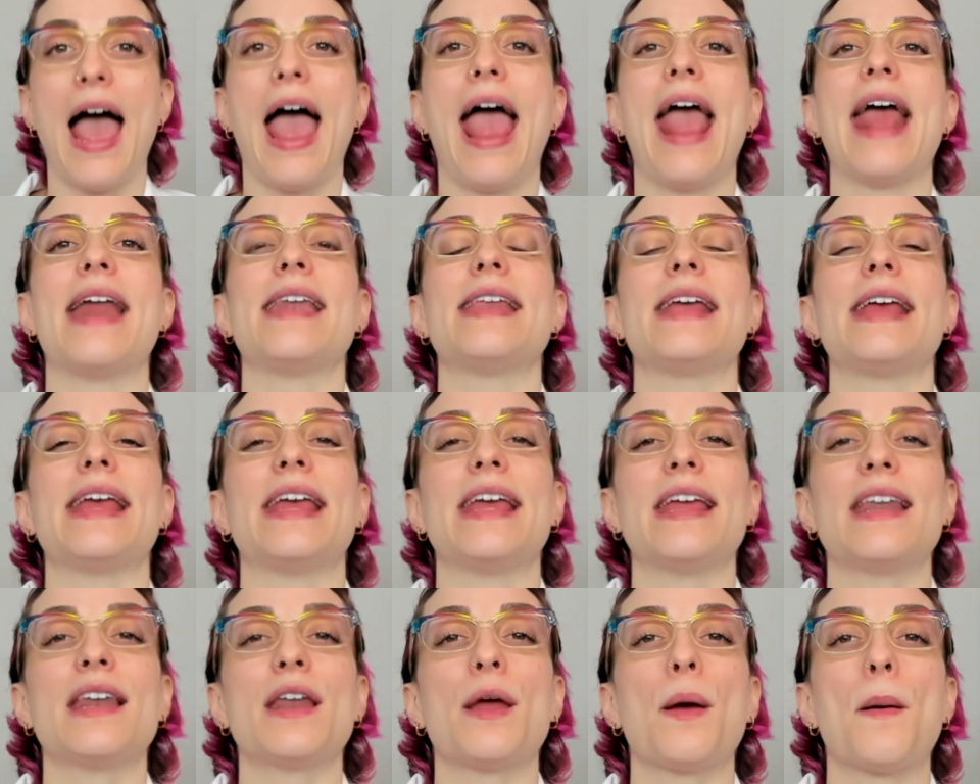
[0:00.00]
And
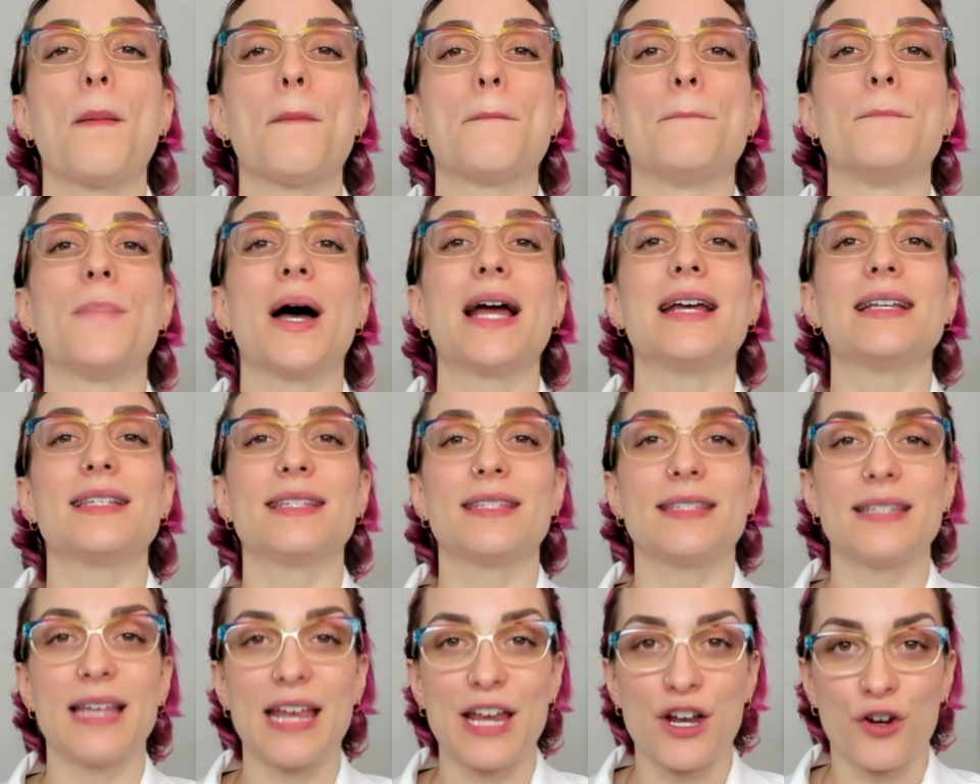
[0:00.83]
in my
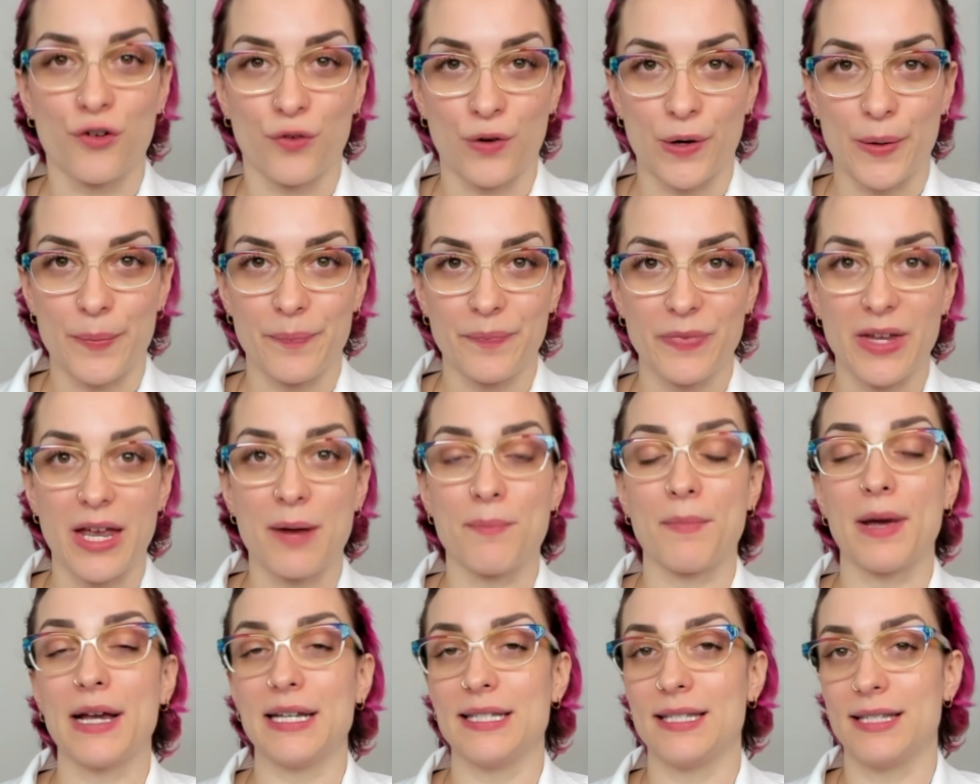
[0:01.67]
sacrum, in
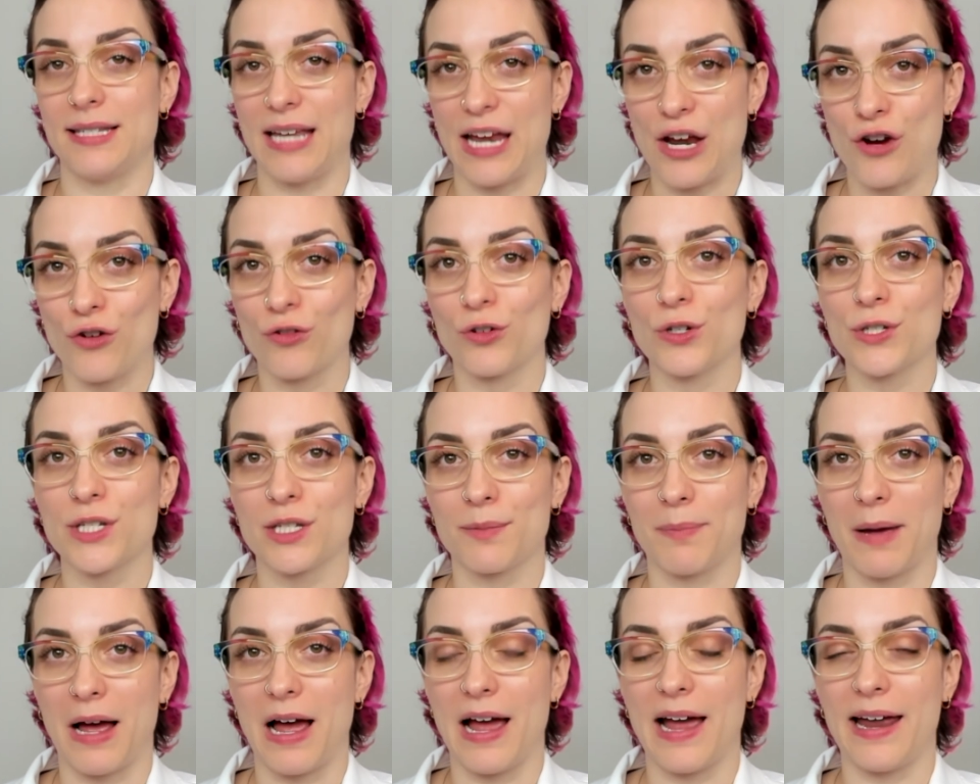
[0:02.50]
my sacral
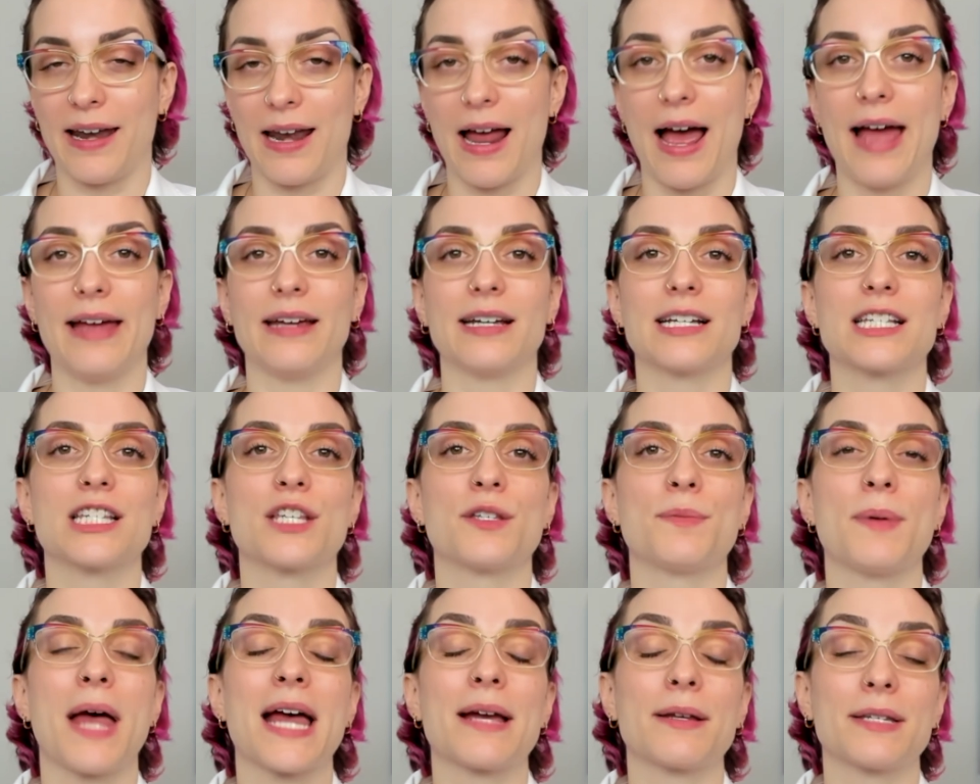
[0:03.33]
spine, I
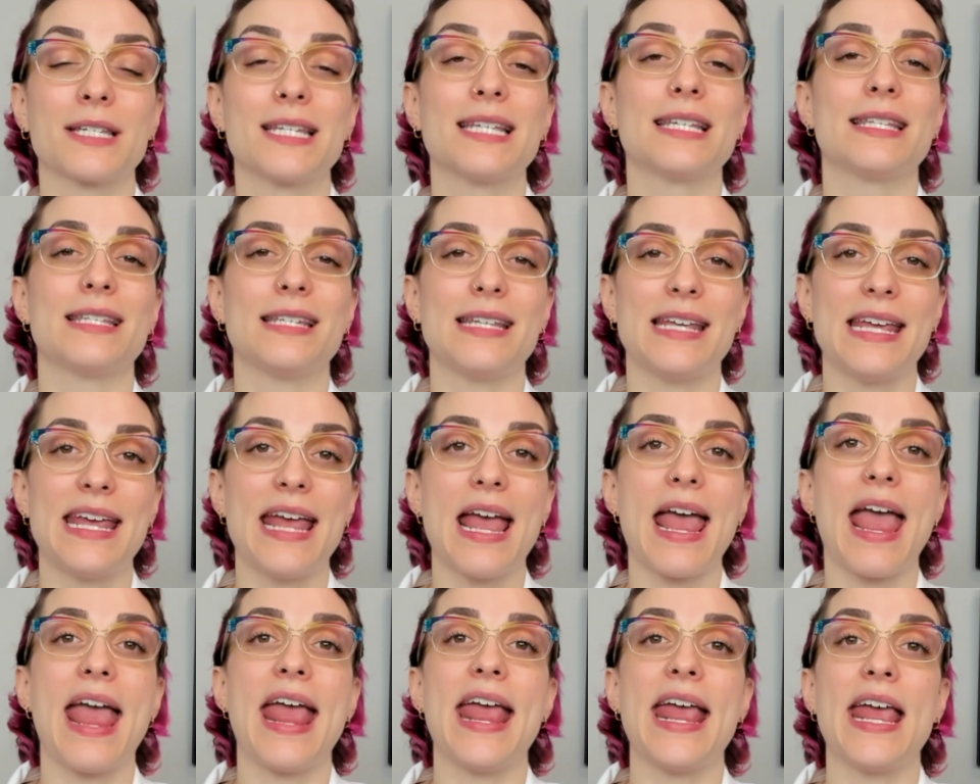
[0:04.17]
expect to see
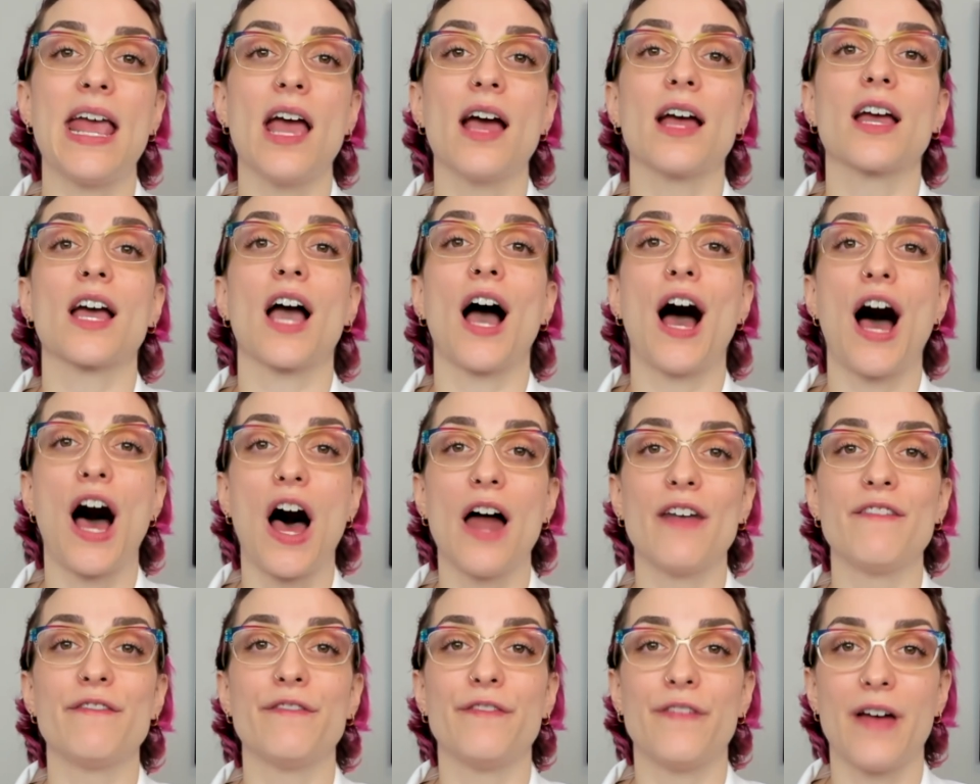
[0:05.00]
a
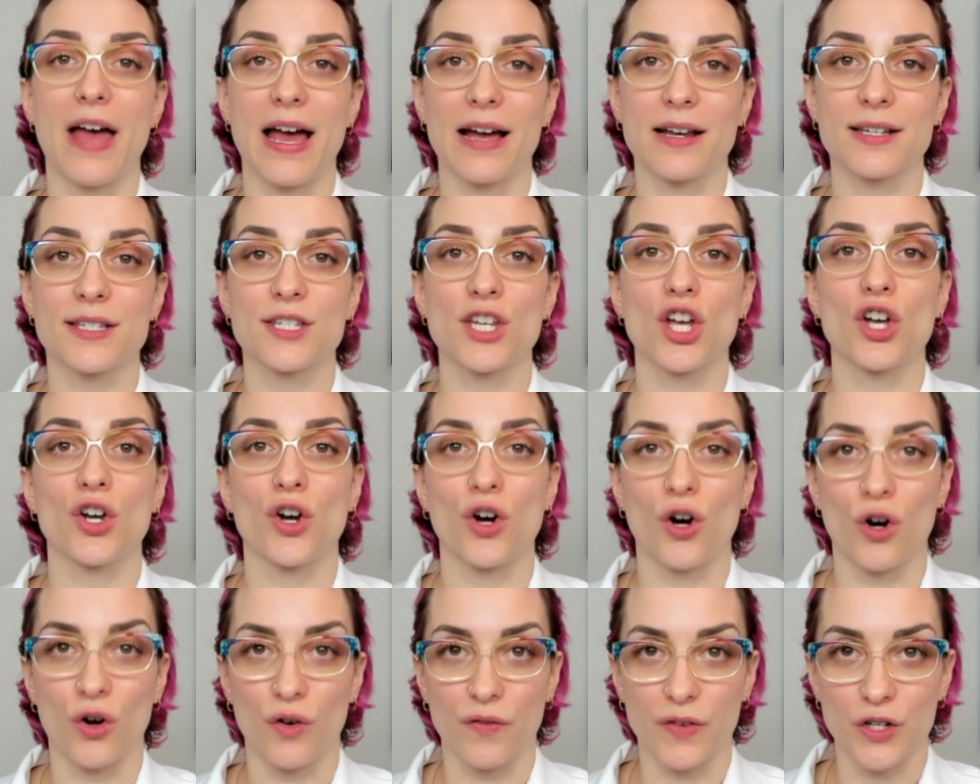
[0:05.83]
convex
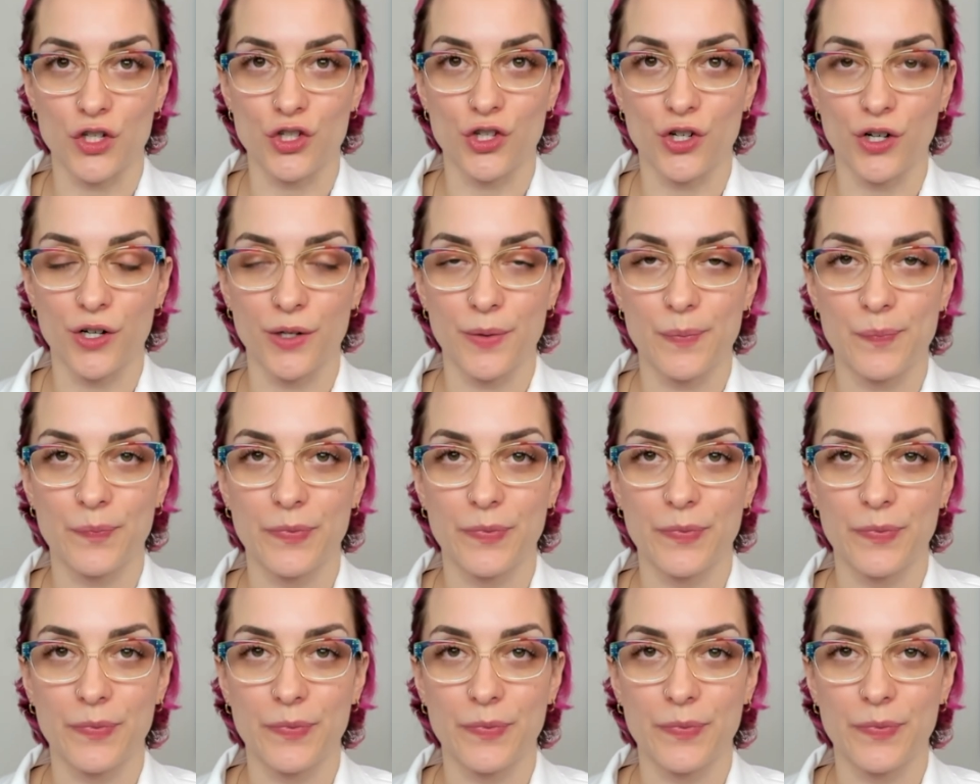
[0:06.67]
curvature.